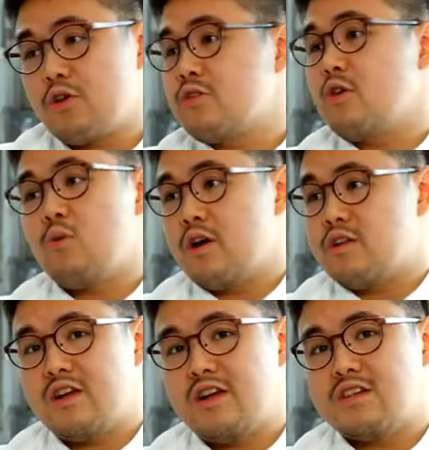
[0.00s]
than a
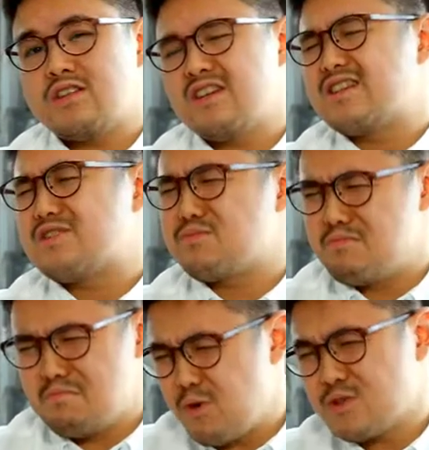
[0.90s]
1/4 inch, it's
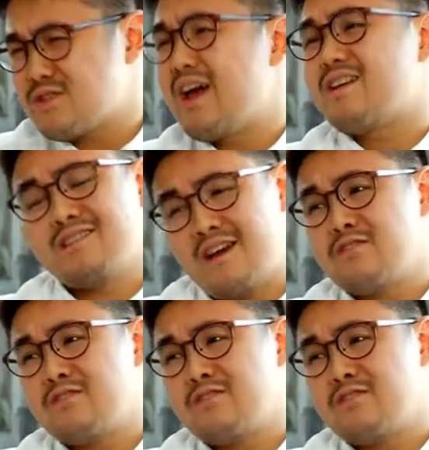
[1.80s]
most likely not